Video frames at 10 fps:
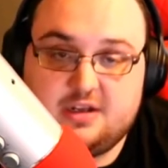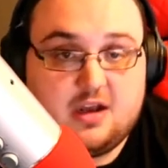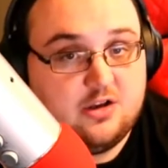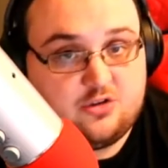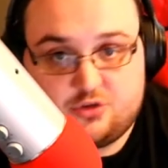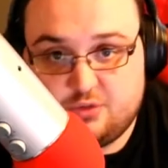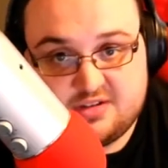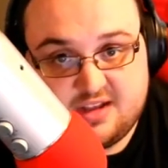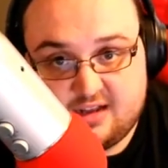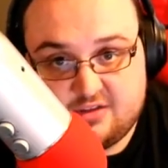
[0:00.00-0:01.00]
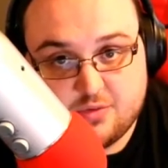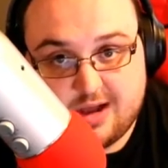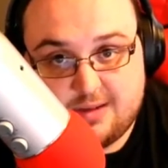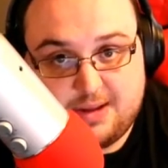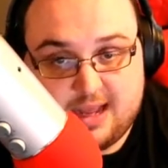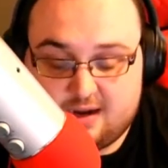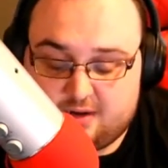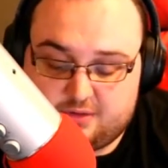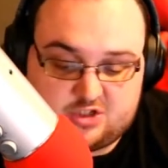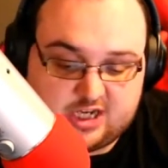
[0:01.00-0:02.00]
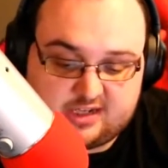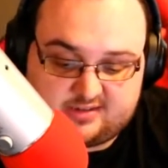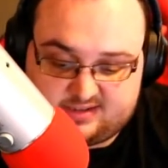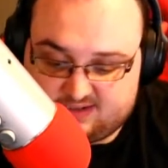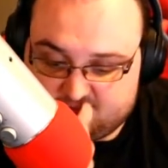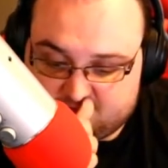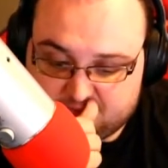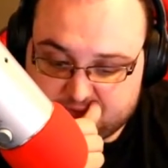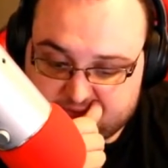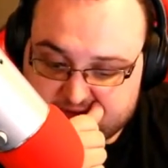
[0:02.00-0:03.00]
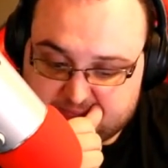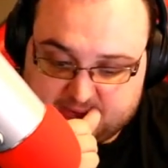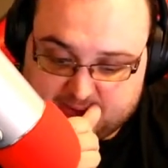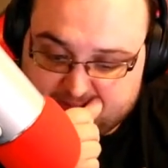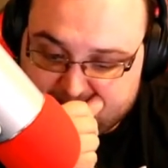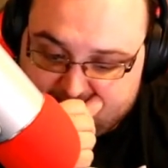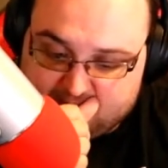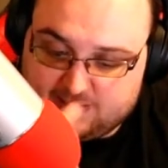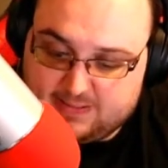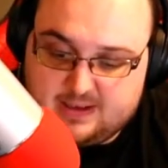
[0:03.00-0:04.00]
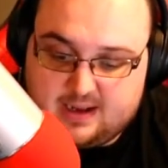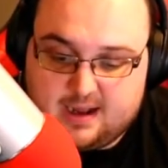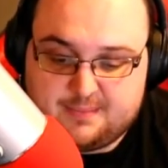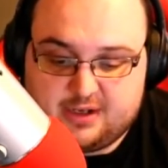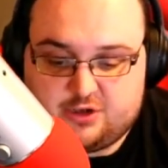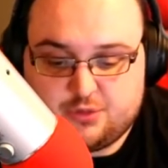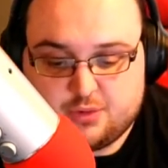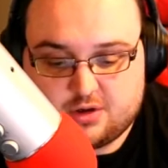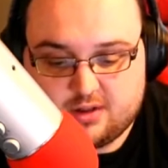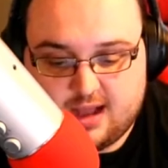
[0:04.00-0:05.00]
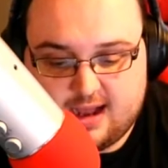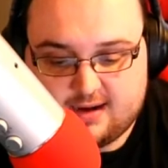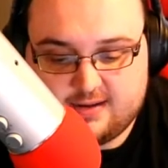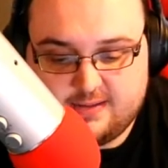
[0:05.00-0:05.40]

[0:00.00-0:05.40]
A Suicide Squad panel. John Cena's supposed to be in that at 2 o'clock.